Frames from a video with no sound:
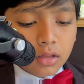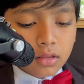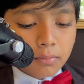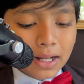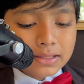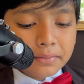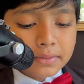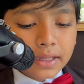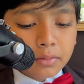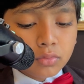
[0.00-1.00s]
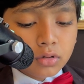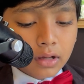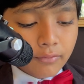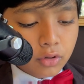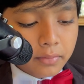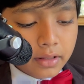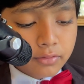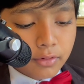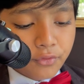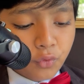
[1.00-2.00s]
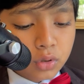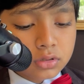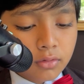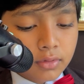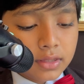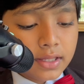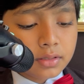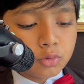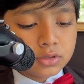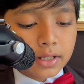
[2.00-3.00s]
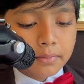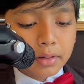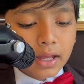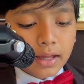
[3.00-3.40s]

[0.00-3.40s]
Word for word: the Muslim League government was forced to release Mujib